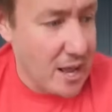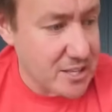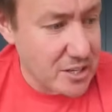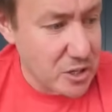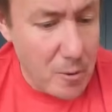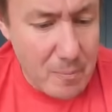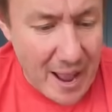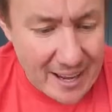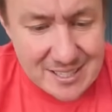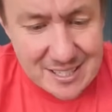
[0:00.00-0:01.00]
as I go
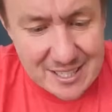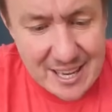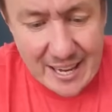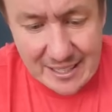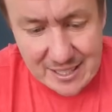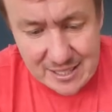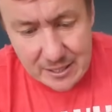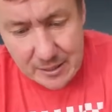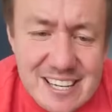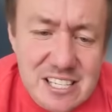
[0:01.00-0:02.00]
back to the
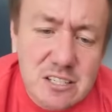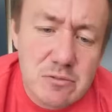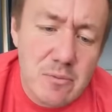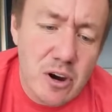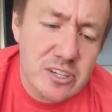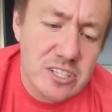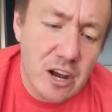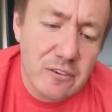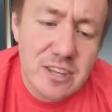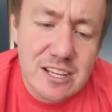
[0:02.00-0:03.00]
dates, let's just remind
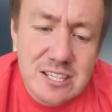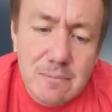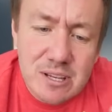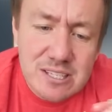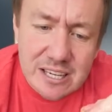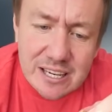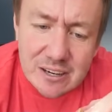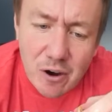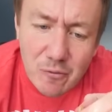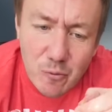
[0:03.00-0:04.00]
ourselves that
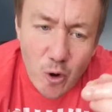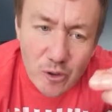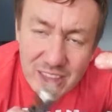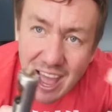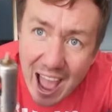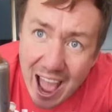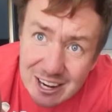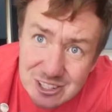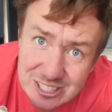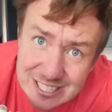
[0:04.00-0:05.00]
simplicity of what that
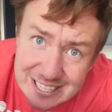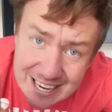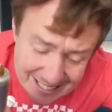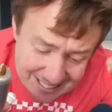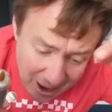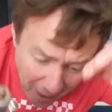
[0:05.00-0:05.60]
actually did.